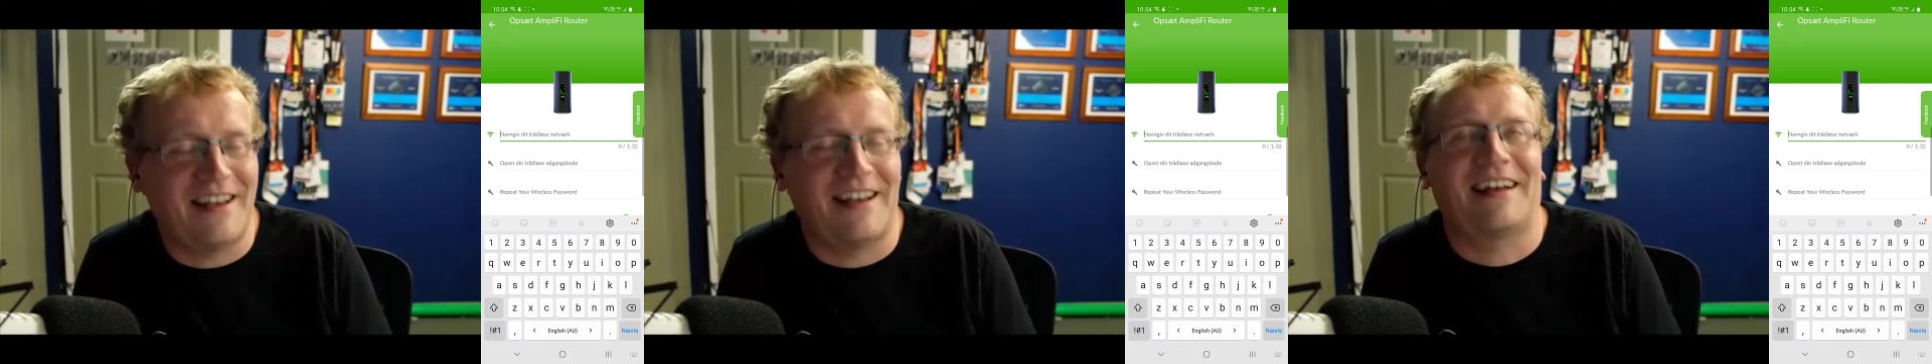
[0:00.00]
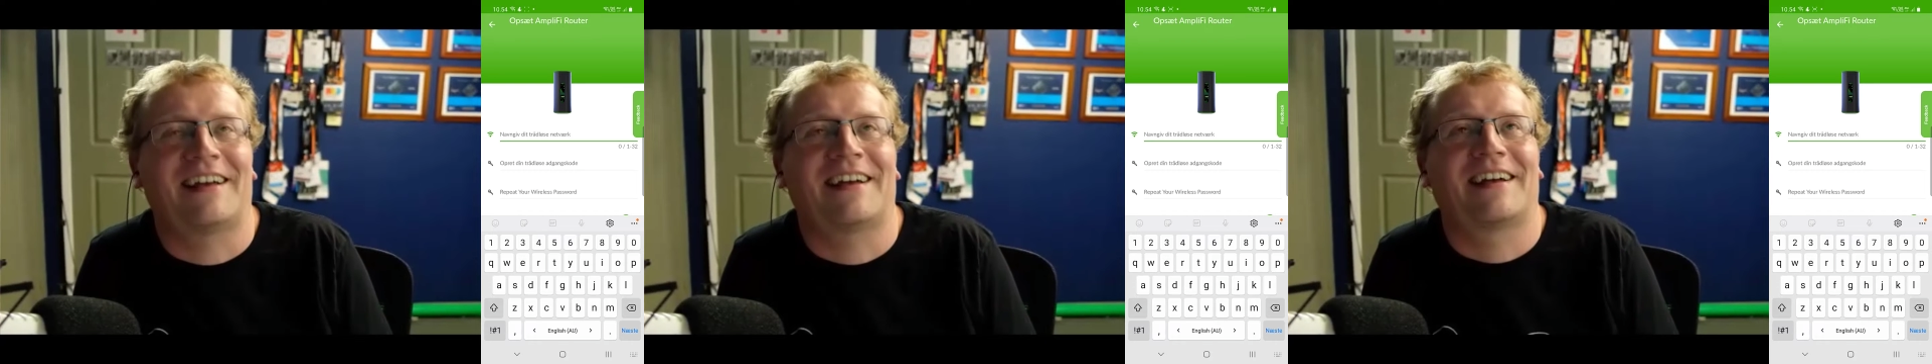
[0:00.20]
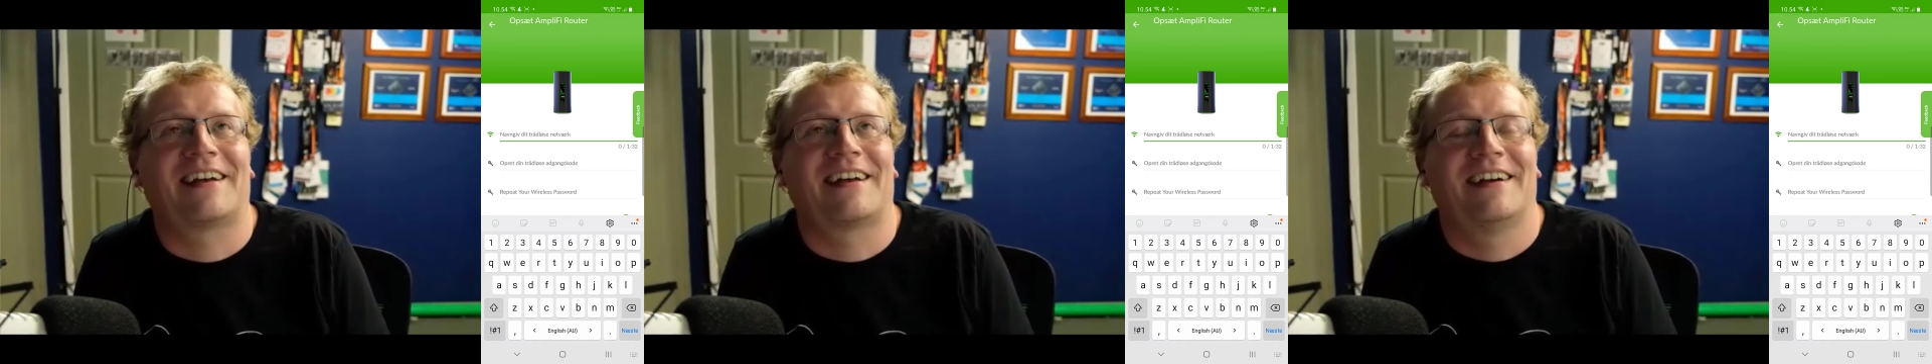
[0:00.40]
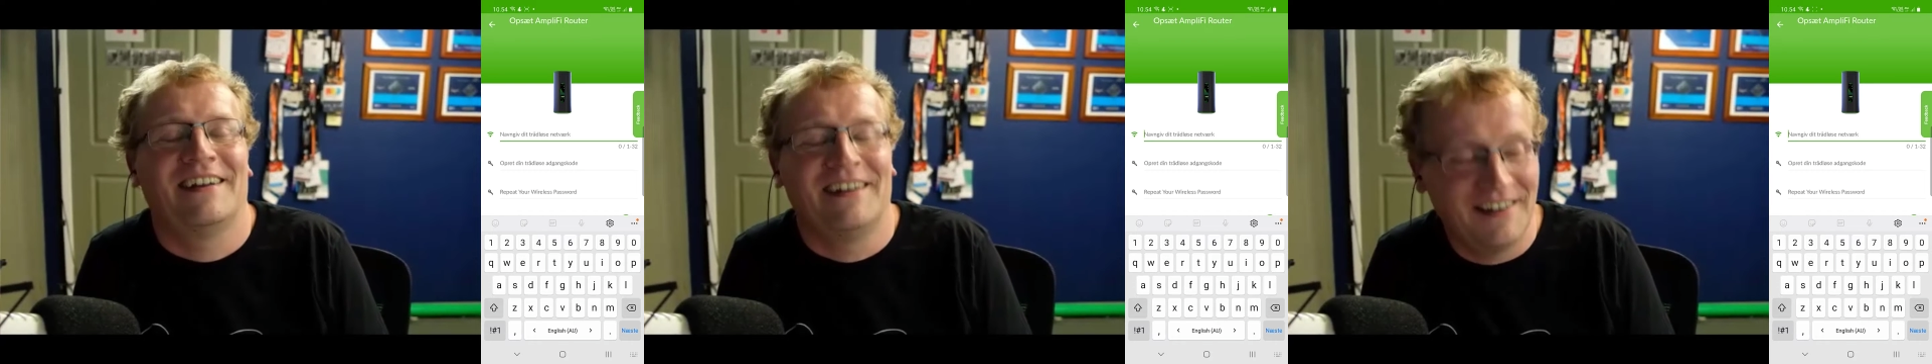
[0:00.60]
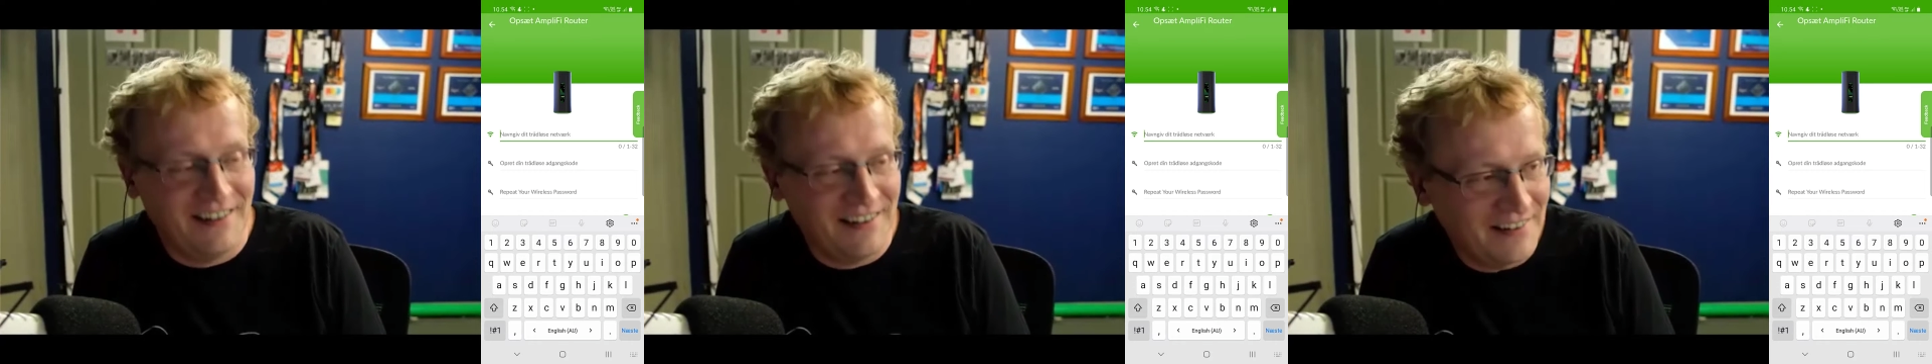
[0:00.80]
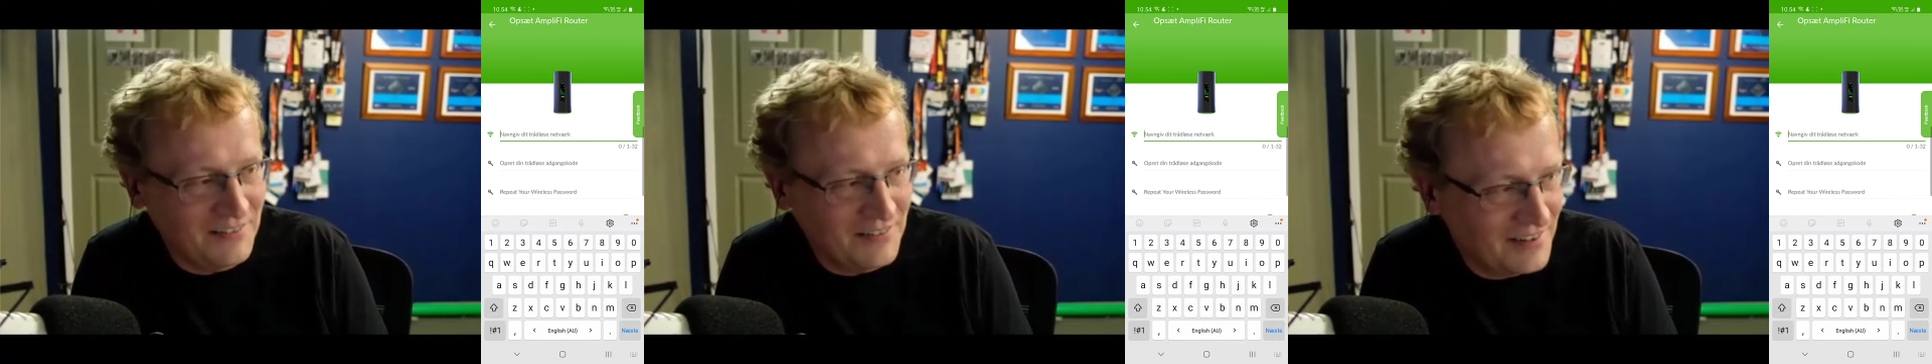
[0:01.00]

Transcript: I like that